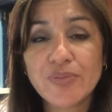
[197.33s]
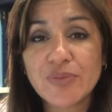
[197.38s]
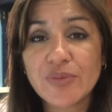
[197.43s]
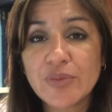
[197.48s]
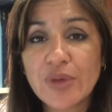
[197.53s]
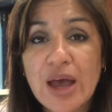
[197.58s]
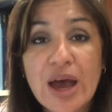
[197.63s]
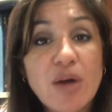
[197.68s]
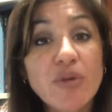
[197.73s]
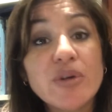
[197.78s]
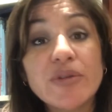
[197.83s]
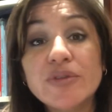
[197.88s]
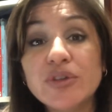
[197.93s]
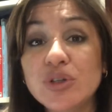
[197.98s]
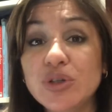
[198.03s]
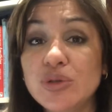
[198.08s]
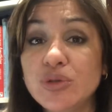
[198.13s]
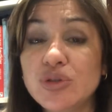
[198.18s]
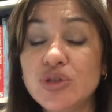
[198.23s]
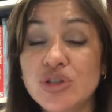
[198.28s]
however
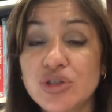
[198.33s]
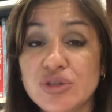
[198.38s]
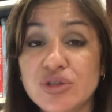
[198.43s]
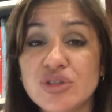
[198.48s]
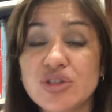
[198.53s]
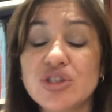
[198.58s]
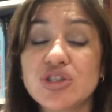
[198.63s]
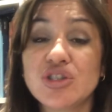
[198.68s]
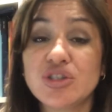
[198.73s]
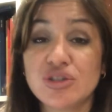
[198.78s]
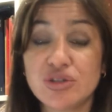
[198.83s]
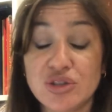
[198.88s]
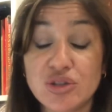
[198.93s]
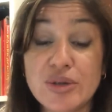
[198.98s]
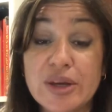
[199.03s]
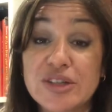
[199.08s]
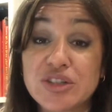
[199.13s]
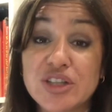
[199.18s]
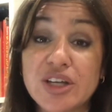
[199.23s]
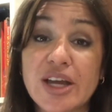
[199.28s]
you choose to
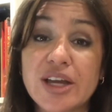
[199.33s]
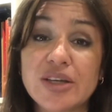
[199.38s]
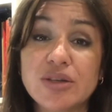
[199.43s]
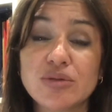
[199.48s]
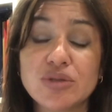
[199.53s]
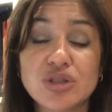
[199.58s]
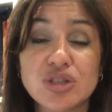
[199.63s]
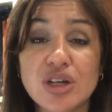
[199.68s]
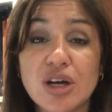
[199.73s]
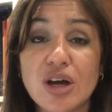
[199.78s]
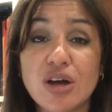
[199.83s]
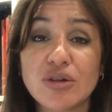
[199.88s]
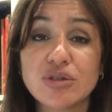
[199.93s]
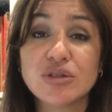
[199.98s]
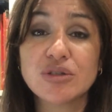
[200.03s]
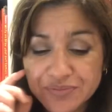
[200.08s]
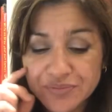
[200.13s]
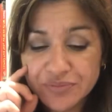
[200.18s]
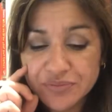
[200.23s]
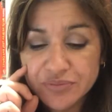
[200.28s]
educate your child.
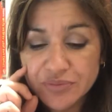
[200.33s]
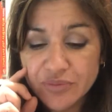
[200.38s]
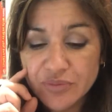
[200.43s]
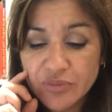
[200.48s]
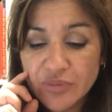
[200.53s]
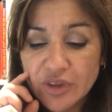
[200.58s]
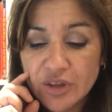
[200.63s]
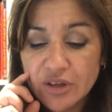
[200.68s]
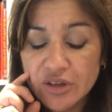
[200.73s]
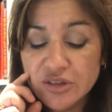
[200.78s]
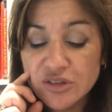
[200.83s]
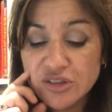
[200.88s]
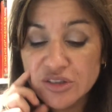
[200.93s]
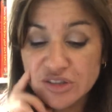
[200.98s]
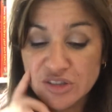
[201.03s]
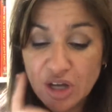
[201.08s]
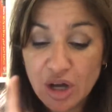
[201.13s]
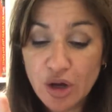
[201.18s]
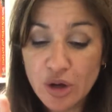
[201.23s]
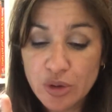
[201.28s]

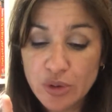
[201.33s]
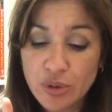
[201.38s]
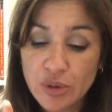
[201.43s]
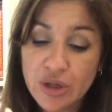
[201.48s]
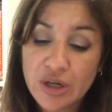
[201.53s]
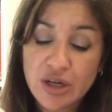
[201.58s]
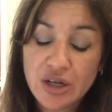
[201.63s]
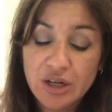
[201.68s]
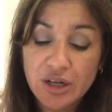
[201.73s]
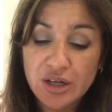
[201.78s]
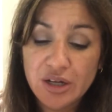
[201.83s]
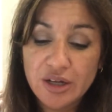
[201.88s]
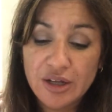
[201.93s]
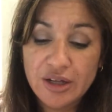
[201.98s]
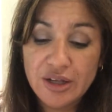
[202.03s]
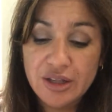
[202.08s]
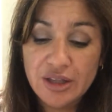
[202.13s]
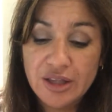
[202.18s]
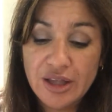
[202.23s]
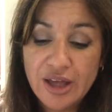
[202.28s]
So,
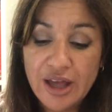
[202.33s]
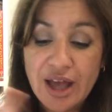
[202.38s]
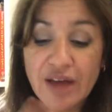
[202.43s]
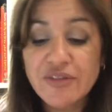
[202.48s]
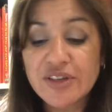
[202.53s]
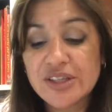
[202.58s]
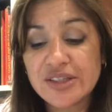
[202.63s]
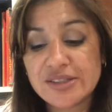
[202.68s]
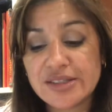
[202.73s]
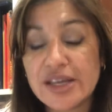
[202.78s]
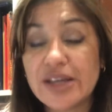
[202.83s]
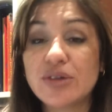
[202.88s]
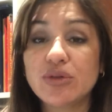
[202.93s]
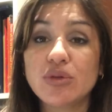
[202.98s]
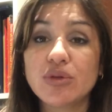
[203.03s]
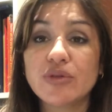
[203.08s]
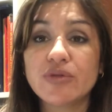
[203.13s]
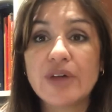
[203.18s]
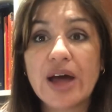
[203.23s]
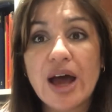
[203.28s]
having said
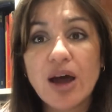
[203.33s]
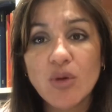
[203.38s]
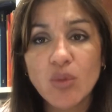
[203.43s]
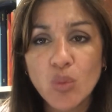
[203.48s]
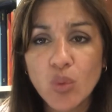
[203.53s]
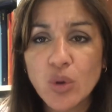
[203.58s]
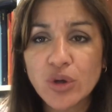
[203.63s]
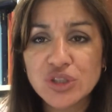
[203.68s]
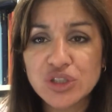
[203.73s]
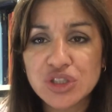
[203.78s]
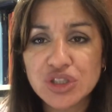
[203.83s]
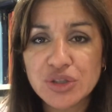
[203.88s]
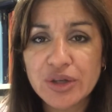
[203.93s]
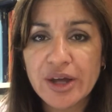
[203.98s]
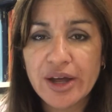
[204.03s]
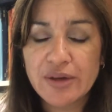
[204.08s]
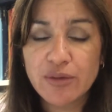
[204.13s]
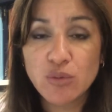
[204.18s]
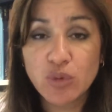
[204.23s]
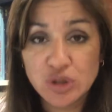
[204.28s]
all of that, what do
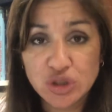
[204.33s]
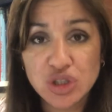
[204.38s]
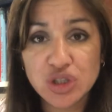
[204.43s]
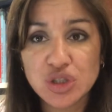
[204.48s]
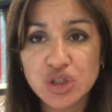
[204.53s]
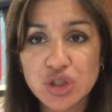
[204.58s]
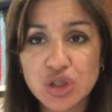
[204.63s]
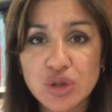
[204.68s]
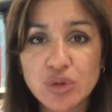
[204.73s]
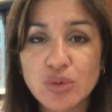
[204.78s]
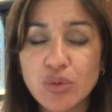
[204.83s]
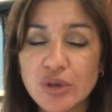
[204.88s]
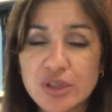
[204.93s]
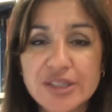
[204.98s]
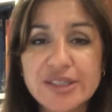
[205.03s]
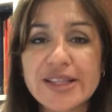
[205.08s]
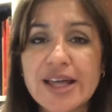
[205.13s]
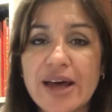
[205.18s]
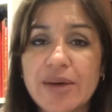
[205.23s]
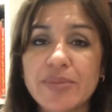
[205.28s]
you do? What
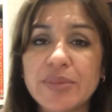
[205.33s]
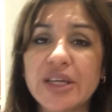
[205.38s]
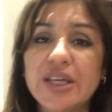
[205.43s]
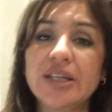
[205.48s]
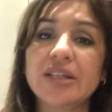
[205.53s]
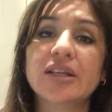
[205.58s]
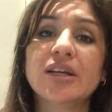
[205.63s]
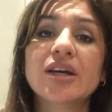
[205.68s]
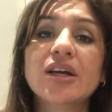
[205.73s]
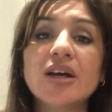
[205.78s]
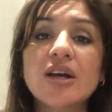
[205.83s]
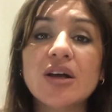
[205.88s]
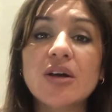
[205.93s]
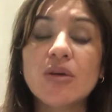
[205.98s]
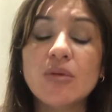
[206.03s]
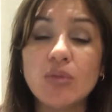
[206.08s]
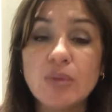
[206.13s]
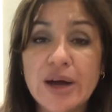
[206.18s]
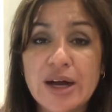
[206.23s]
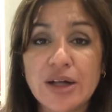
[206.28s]
does that mean?
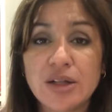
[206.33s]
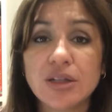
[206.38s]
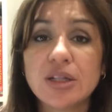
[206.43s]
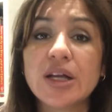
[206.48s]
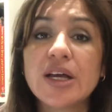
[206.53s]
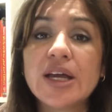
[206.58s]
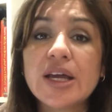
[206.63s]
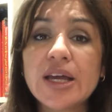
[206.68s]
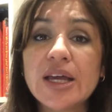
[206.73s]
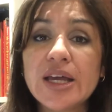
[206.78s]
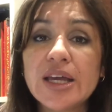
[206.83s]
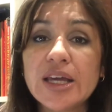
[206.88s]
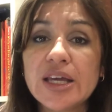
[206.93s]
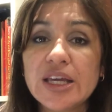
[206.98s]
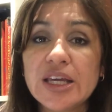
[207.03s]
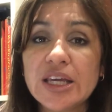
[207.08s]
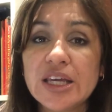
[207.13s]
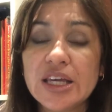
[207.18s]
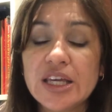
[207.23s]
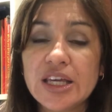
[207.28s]
Well,
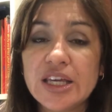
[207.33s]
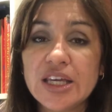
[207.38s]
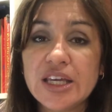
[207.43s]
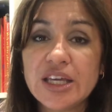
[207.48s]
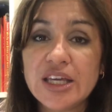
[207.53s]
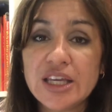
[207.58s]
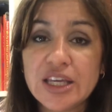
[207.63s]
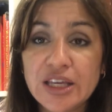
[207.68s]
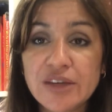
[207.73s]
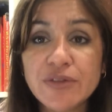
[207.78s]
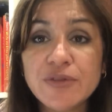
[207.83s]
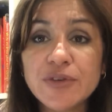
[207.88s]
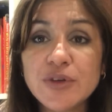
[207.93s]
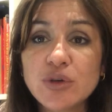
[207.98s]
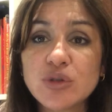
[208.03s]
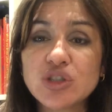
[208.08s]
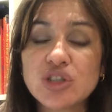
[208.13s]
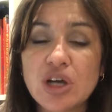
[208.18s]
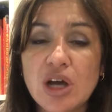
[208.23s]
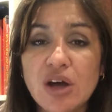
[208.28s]
if your
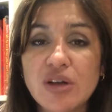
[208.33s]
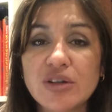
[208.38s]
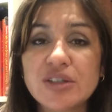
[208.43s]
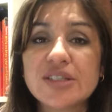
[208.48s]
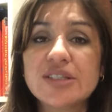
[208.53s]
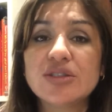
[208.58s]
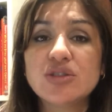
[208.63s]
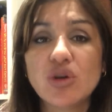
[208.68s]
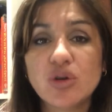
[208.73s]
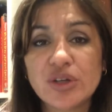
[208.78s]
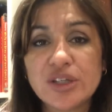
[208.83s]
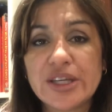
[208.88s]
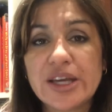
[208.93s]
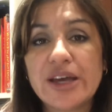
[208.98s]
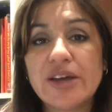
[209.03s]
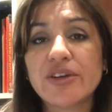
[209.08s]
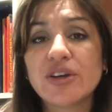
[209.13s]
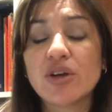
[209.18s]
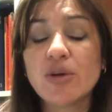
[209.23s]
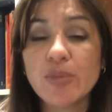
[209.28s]
child is not yet
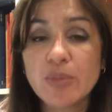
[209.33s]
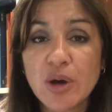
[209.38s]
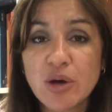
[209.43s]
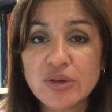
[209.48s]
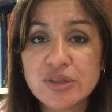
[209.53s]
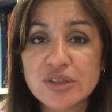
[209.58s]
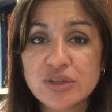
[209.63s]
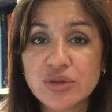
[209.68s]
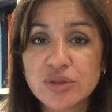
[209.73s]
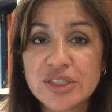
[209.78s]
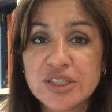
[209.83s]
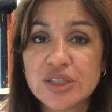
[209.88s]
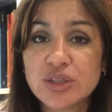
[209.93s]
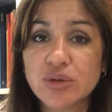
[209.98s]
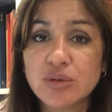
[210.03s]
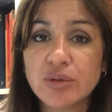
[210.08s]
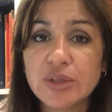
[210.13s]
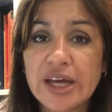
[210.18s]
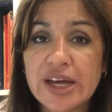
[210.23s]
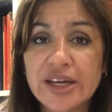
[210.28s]
a compulsory
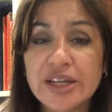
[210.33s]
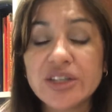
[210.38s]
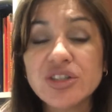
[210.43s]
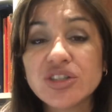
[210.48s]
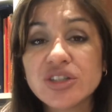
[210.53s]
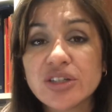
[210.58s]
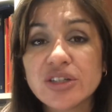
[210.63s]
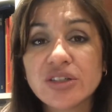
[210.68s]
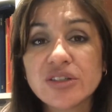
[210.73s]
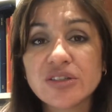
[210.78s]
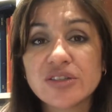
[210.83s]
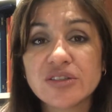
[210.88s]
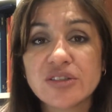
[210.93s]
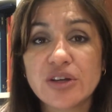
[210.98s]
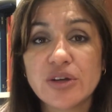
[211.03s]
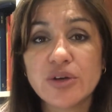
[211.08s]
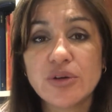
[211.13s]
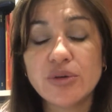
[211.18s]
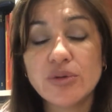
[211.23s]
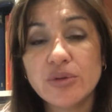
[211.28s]
school age,
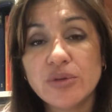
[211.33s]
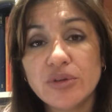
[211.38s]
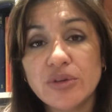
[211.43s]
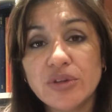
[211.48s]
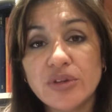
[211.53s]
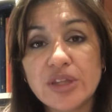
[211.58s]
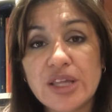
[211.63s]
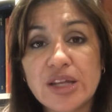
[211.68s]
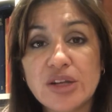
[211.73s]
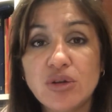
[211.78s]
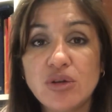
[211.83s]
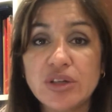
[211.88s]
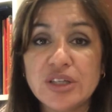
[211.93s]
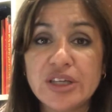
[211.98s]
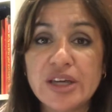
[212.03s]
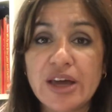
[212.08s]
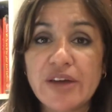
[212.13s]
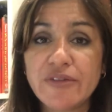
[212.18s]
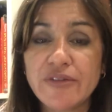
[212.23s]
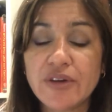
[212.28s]
so they're not
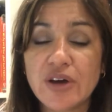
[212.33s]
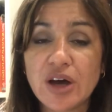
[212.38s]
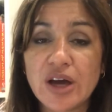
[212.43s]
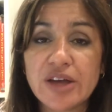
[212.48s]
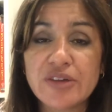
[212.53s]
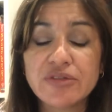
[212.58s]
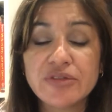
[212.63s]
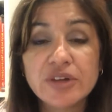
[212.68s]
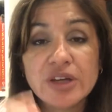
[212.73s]
yet 5,